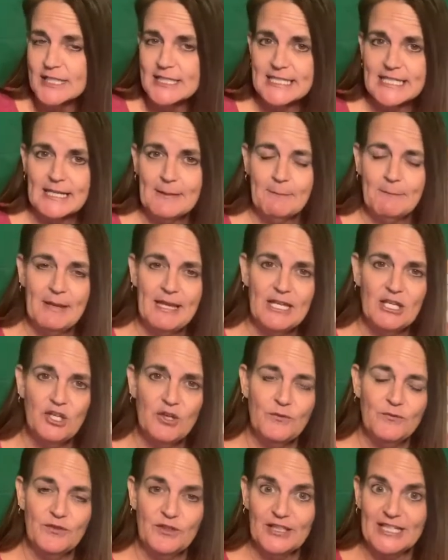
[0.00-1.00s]
Did it make you
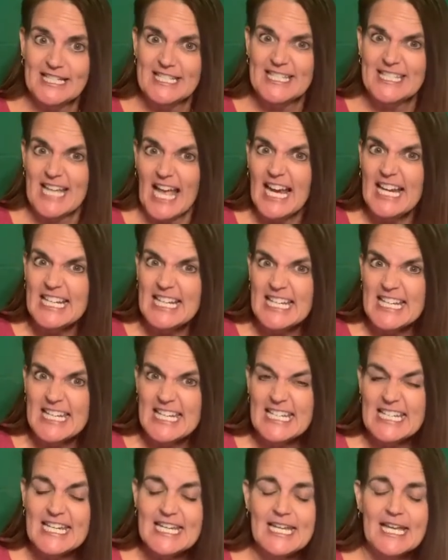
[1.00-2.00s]
feel
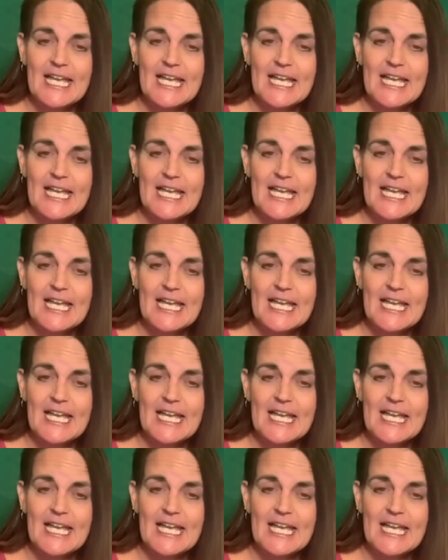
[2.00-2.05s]
excited?